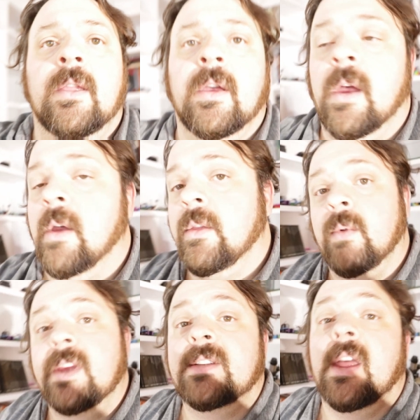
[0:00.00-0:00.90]
The, the
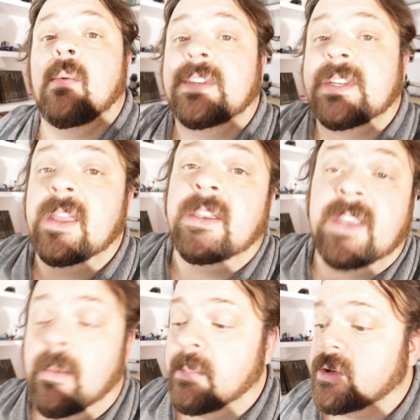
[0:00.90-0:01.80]
reason that we set the
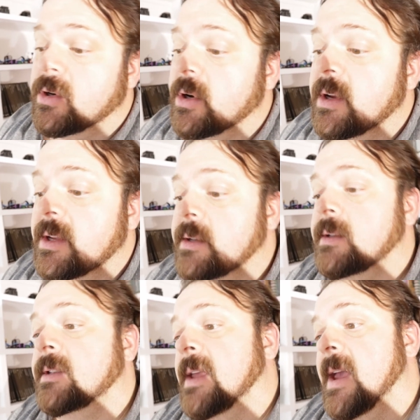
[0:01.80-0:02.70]
temperature
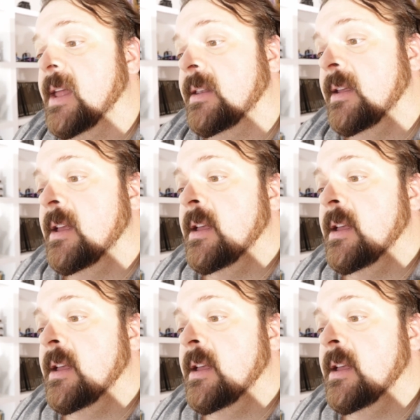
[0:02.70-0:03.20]
is that